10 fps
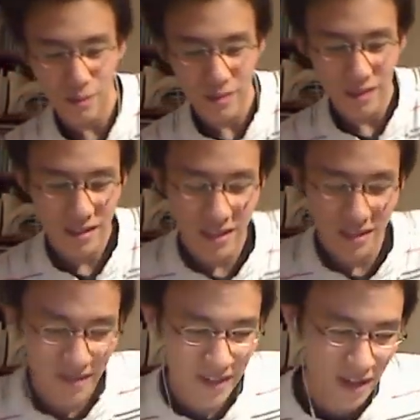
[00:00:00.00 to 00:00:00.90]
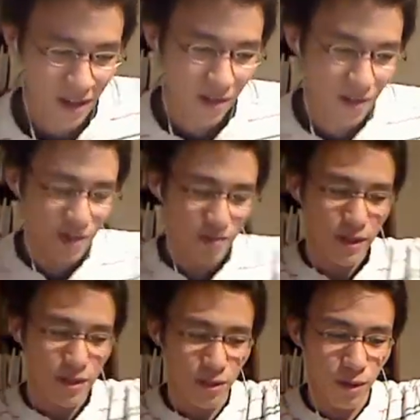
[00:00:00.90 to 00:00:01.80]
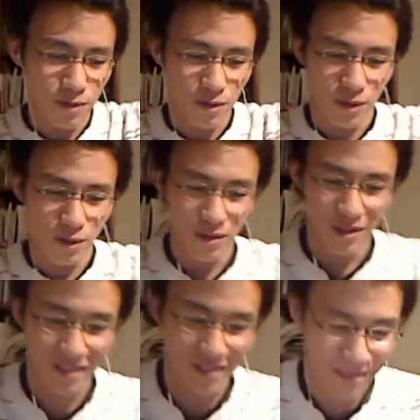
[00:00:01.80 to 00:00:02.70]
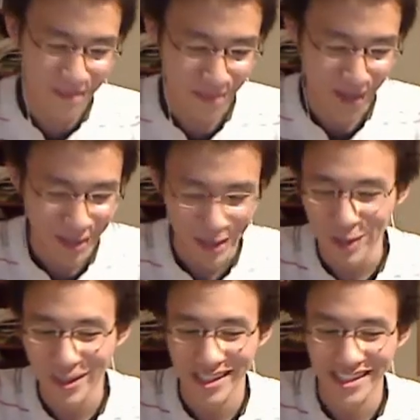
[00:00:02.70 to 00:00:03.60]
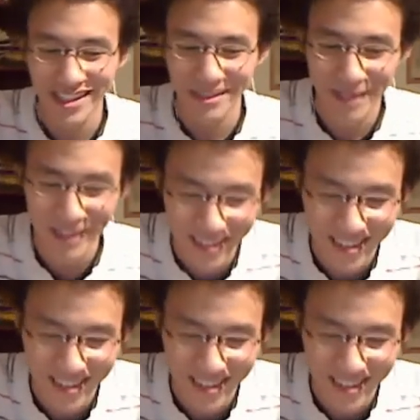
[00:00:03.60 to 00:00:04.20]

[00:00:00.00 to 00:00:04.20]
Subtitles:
this video was also my talking about